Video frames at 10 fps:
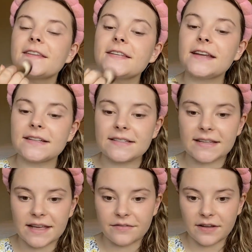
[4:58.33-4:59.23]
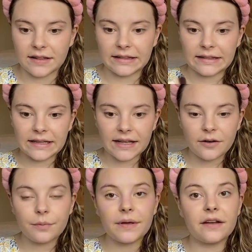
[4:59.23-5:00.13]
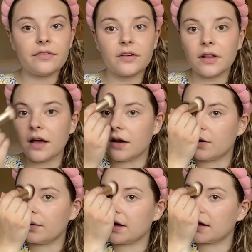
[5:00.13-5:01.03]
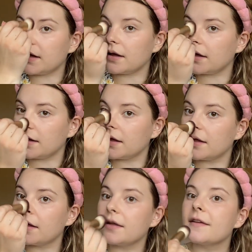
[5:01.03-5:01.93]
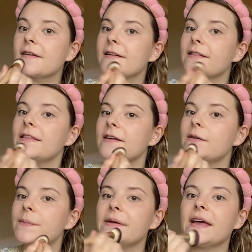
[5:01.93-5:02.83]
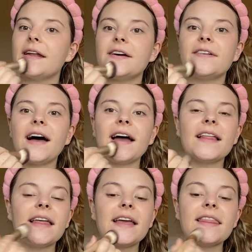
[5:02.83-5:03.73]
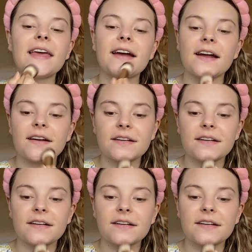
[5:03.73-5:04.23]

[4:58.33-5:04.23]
just to give a little bit of a glow, a little bit of a highlight there